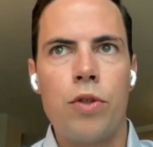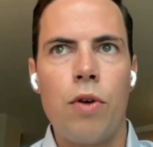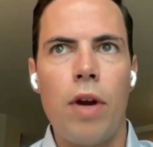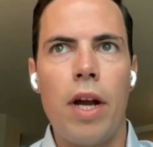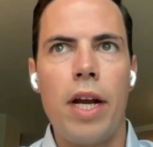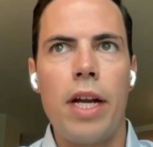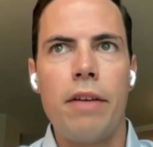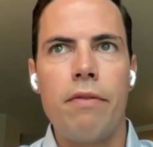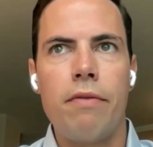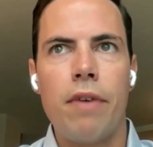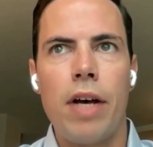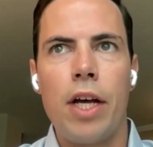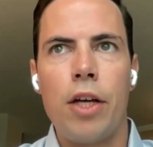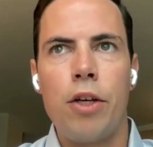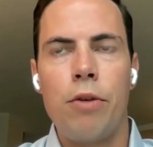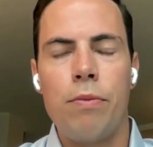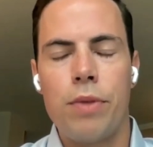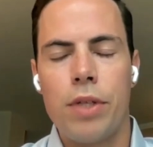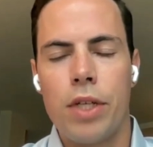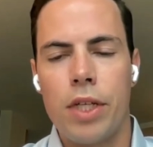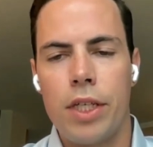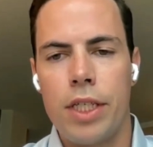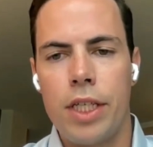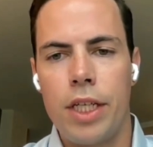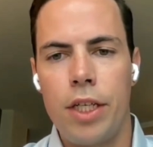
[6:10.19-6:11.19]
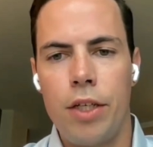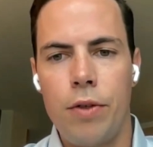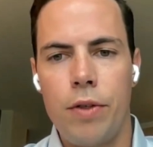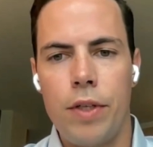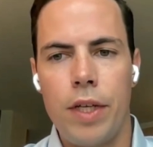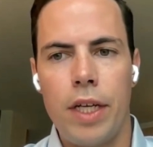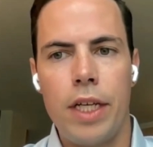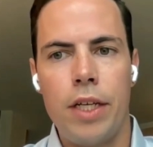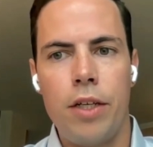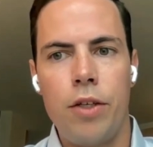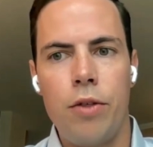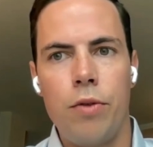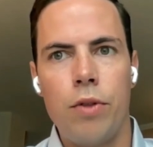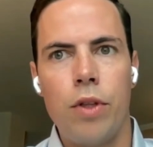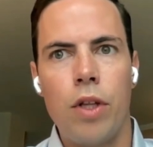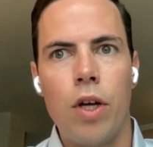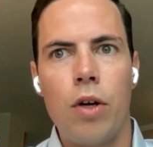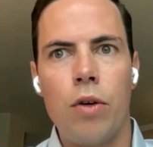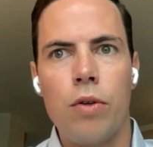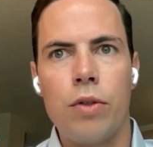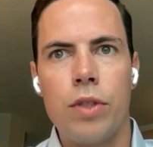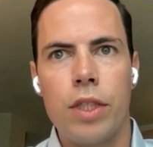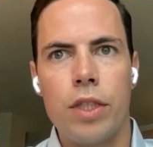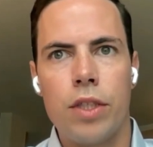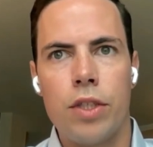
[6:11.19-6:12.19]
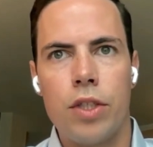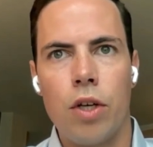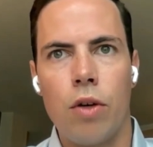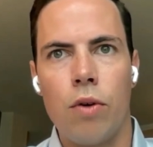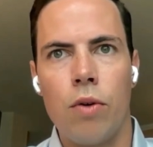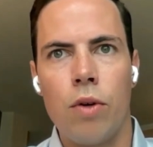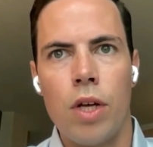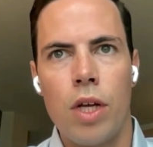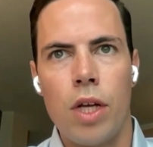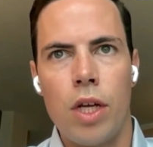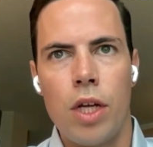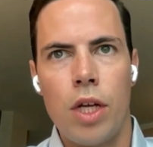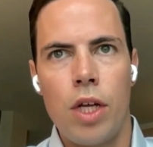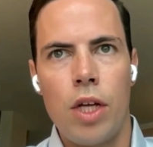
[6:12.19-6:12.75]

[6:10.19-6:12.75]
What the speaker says: Trading volumes continue to hit new lows, and so